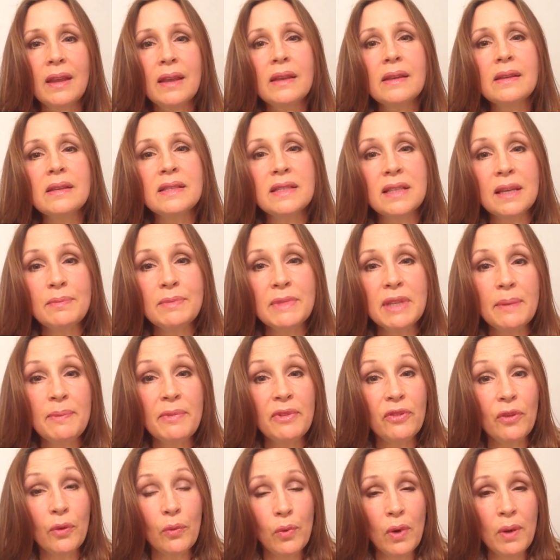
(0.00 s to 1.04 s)
Symptoms
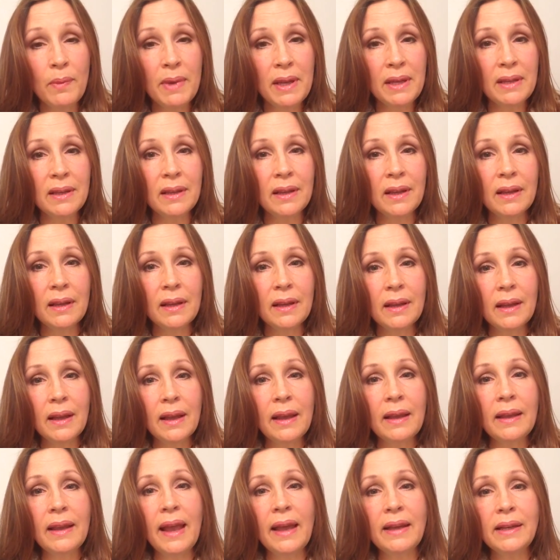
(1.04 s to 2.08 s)
for women
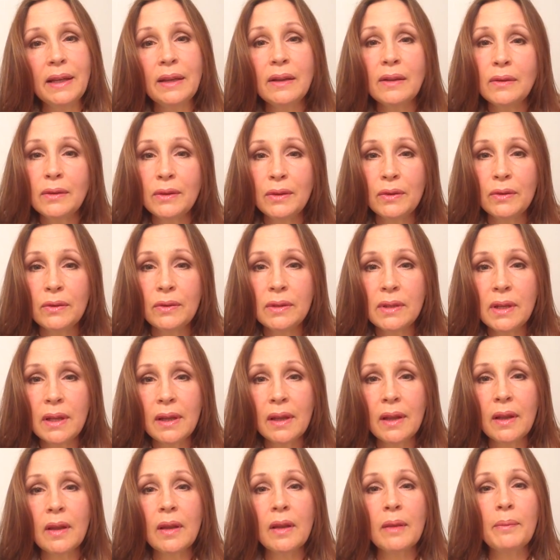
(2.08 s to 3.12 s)
can include
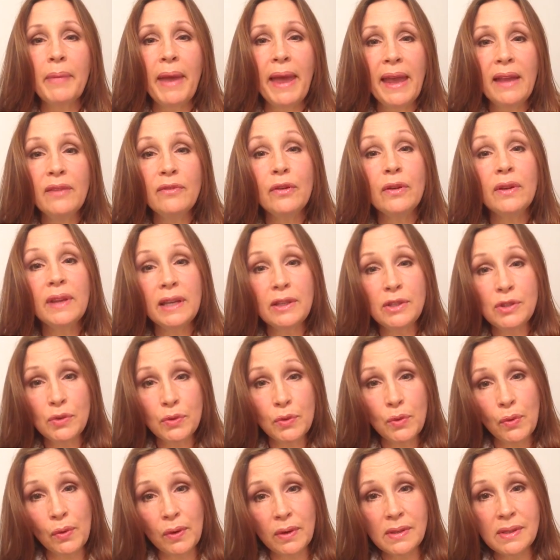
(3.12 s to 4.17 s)
painful
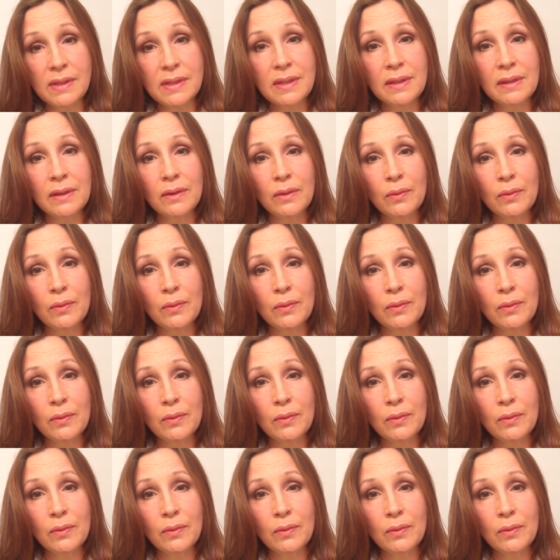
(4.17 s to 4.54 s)
intercourse,